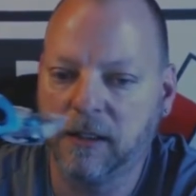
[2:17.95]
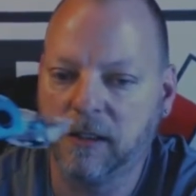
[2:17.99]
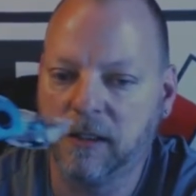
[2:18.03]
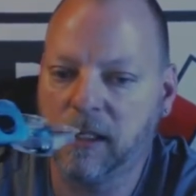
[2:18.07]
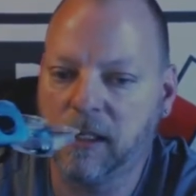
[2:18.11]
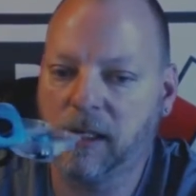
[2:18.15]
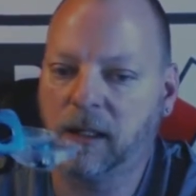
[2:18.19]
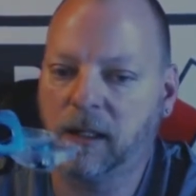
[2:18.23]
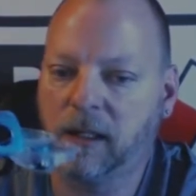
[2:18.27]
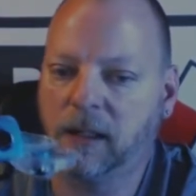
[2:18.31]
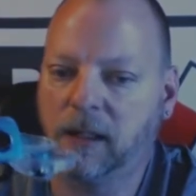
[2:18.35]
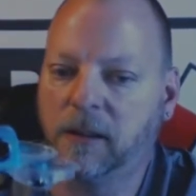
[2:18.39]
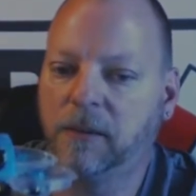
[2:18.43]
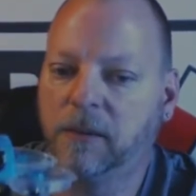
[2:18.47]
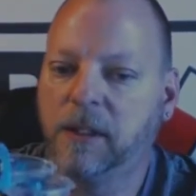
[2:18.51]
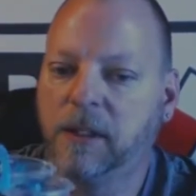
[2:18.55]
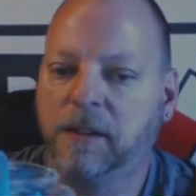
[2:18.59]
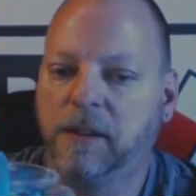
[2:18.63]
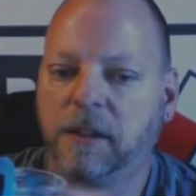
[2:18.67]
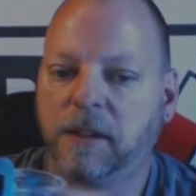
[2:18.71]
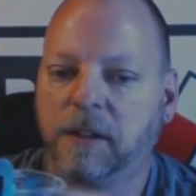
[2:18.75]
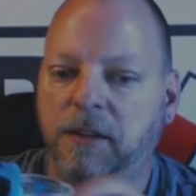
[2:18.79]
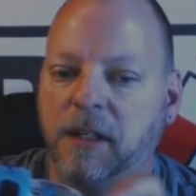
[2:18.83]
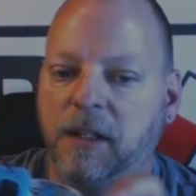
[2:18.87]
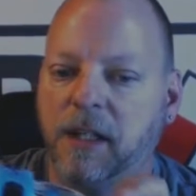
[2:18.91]
Now,
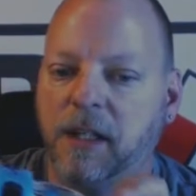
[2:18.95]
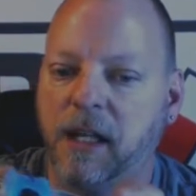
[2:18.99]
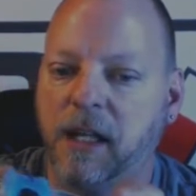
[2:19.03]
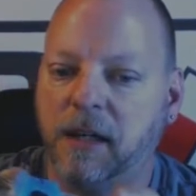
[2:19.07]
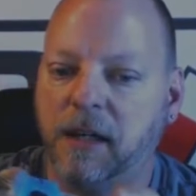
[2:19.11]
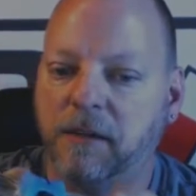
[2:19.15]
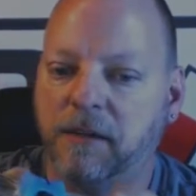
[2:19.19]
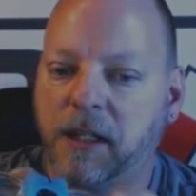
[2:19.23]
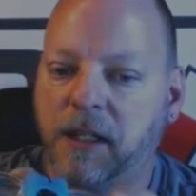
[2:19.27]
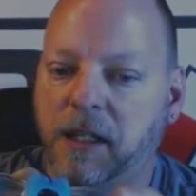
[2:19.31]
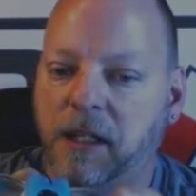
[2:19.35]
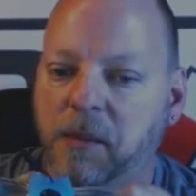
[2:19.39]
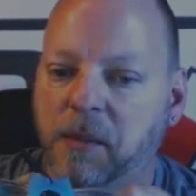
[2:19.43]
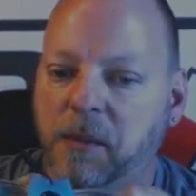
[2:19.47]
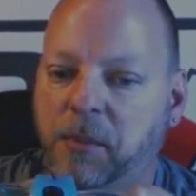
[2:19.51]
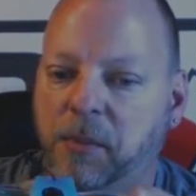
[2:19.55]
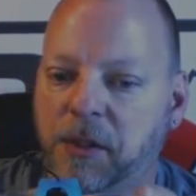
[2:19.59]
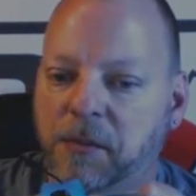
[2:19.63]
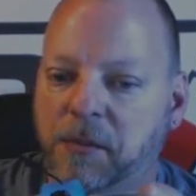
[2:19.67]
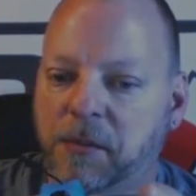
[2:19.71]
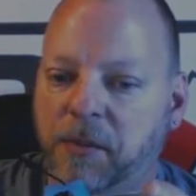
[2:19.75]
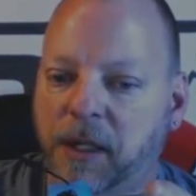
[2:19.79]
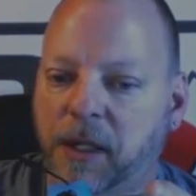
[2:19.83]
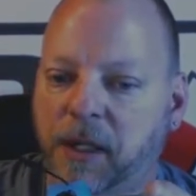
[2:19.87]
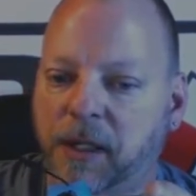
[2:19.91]
it doesn't have any
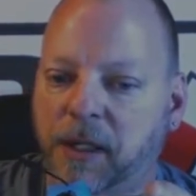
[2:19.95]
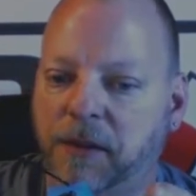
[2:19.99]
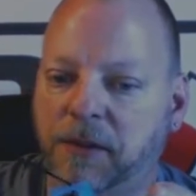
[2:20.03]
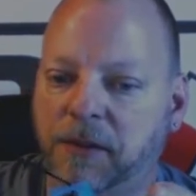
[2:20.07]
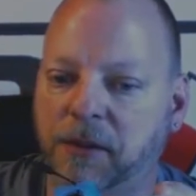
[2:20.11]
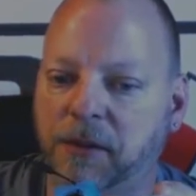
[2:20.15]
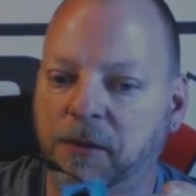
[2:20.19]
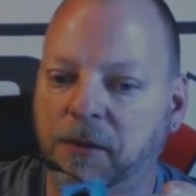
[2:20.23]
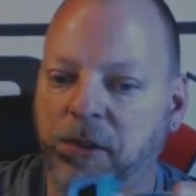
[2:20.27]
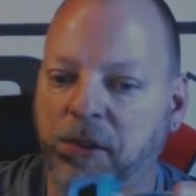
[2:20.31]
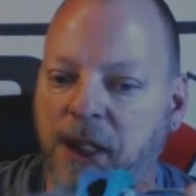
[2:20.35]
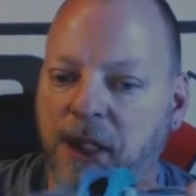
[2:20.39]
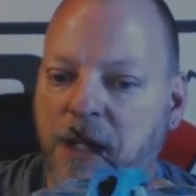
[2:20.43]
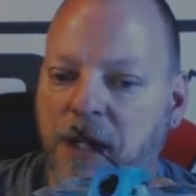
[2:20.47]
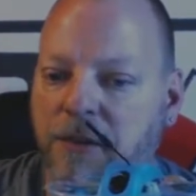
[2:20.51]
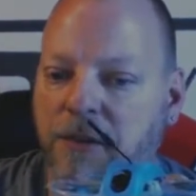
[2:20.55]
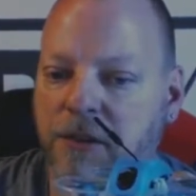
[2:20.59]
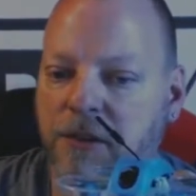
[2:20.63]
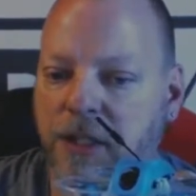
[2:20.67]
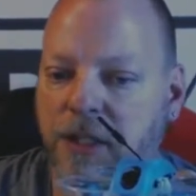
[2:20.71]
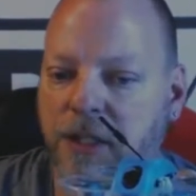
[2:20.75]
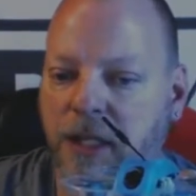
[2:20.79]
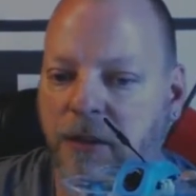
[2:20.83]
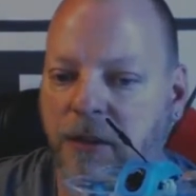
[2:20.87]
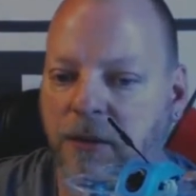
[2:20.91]
push buttons to change
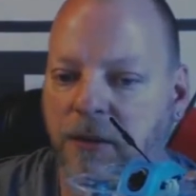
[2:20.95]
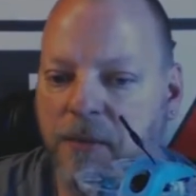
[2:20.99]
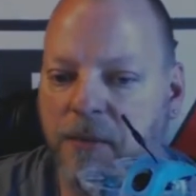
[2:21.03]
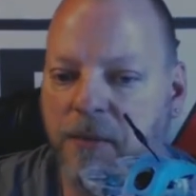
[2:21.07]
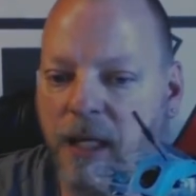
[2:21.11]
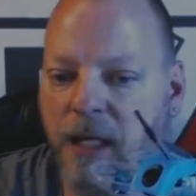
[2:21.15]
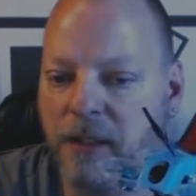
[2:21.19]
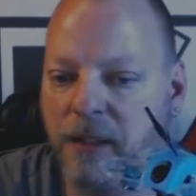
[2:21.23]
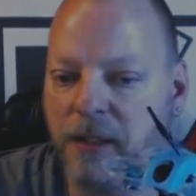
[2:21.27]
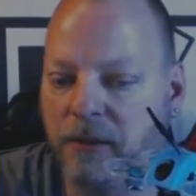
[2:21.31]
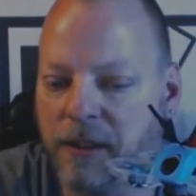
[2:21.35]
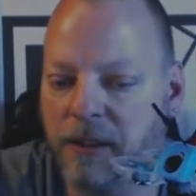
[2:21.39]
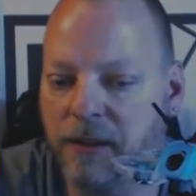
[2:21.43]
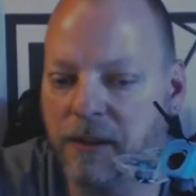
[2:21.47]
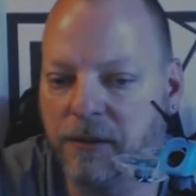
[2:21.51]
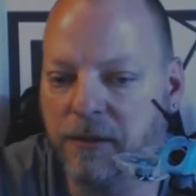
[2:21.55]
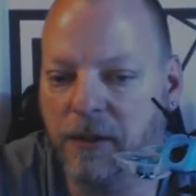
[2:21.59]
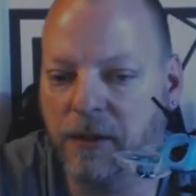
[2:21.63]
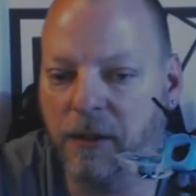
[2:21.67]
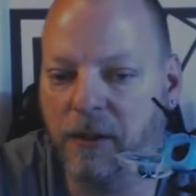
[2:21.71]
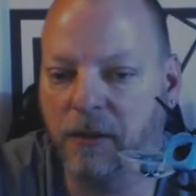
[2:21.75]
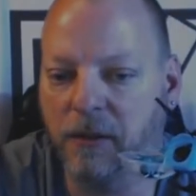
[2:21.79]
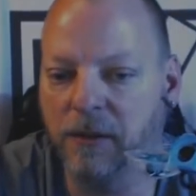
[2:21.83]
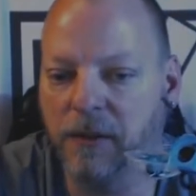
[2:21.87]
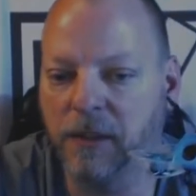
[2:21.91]
the channels manually,
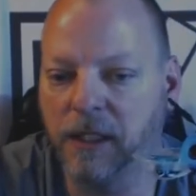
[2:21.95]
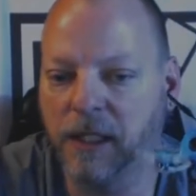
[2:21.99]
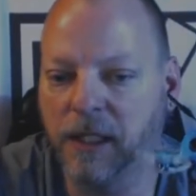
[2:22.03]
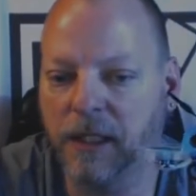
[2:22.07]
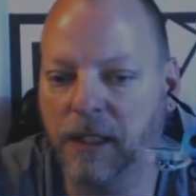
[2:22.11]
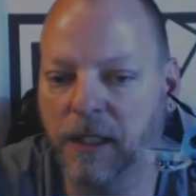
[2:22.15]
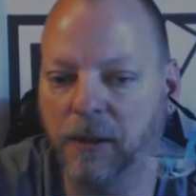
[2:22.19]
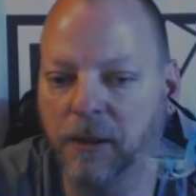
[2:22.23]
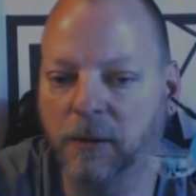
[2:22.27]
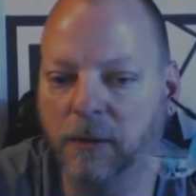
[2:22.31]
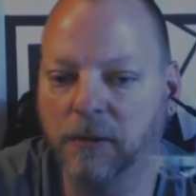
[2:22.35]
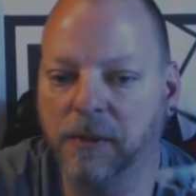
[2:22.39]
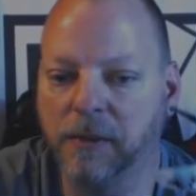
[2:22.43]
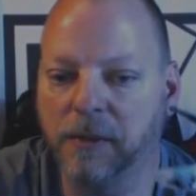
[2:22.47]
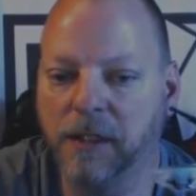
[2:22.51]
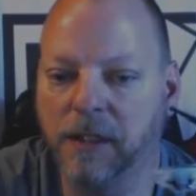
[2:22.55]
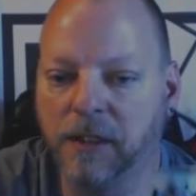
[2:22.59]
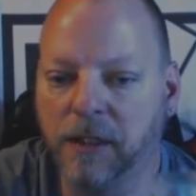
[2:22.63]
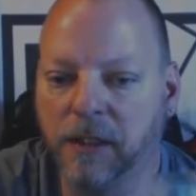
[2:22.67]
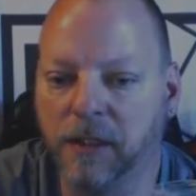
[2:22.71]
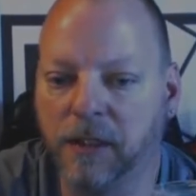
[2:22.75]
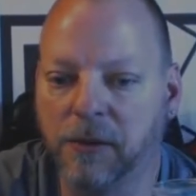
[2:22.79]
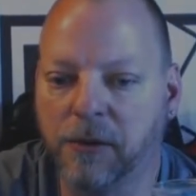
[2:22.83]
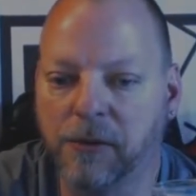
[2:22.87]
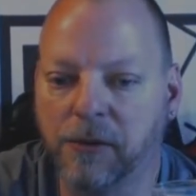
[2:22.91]
so it can only be
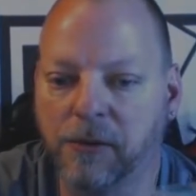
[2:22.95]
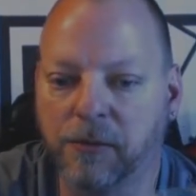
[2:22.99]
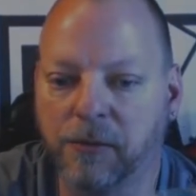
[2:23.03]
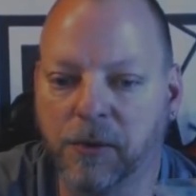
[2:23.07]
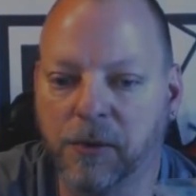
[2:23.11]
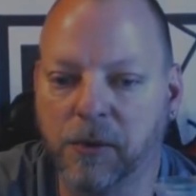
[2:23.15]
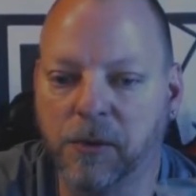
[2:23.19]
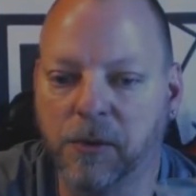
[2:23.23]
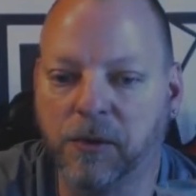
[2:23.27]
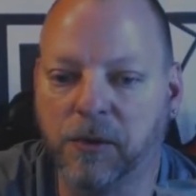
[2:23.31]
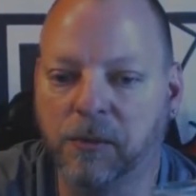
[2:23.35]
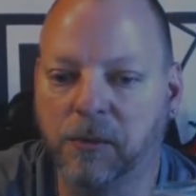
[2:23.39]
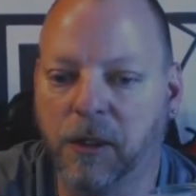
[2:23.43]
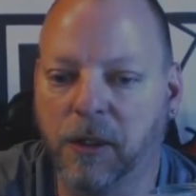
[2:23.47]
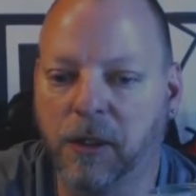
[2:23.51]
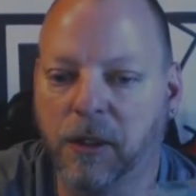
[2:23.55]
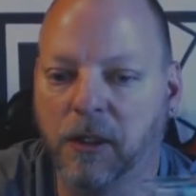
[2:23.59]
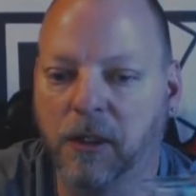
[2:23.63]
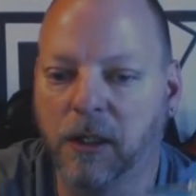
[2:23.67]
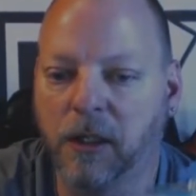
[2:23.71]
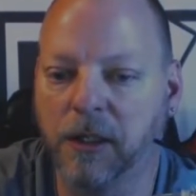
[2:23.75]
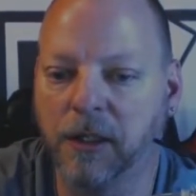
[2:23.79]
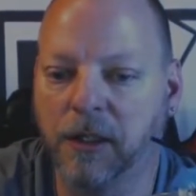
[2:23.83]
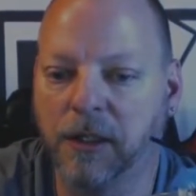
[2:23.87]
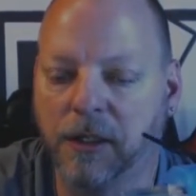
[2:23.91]
done through
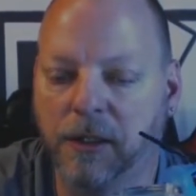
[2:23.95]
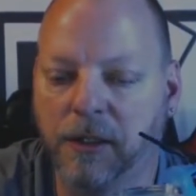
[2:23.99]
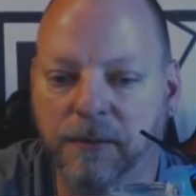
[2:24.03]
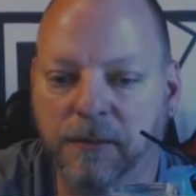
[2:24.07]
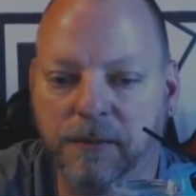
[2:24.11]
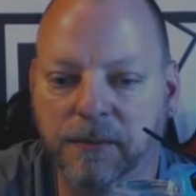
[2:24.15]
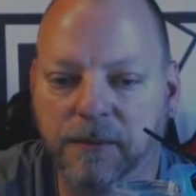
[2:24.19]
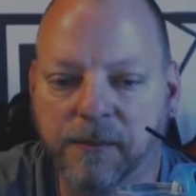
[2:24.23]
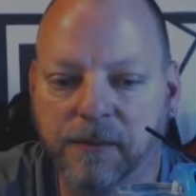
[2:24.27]
smart audio.